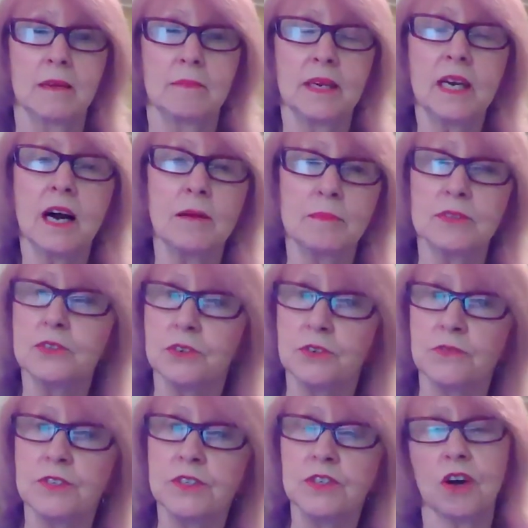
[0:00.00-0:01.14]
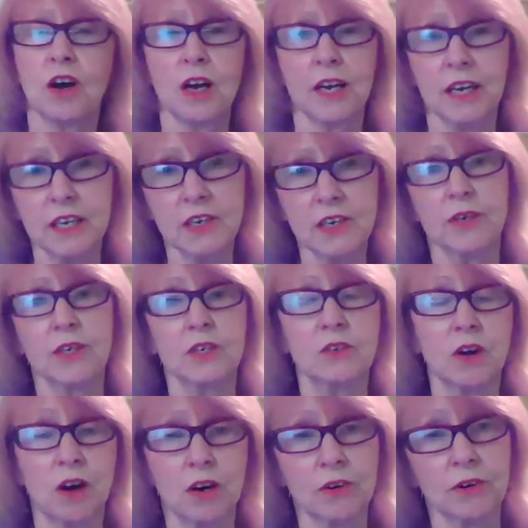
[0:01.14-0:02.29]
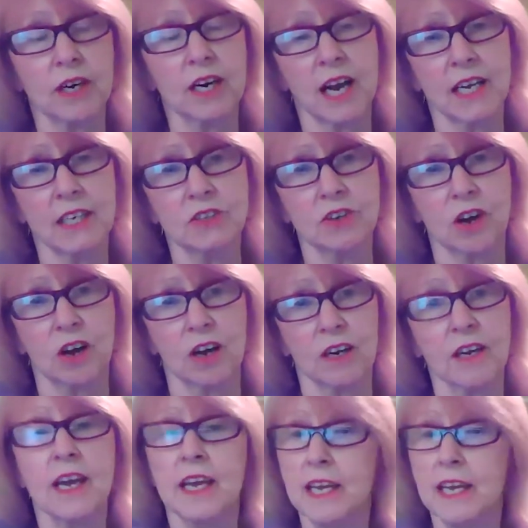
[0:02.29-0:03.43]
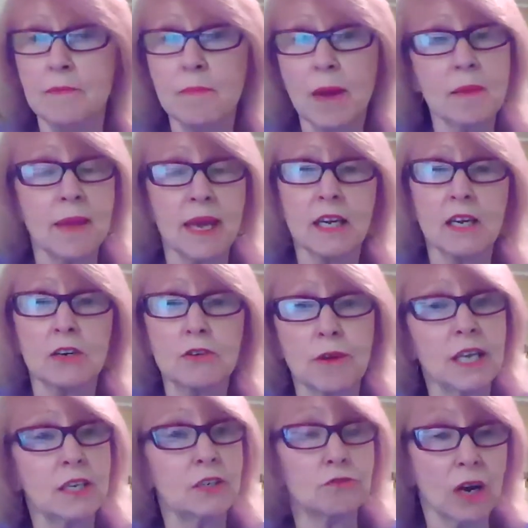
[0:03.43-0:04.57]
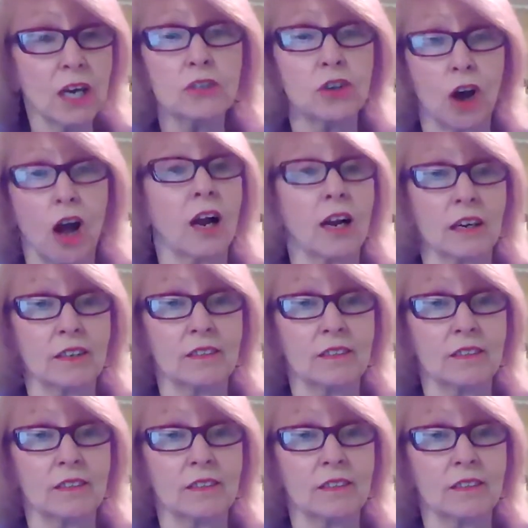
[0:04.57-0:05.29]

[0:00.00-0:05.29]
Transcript: become a service dog, a hearing dog, or a guide dog. He might make a great drug dog.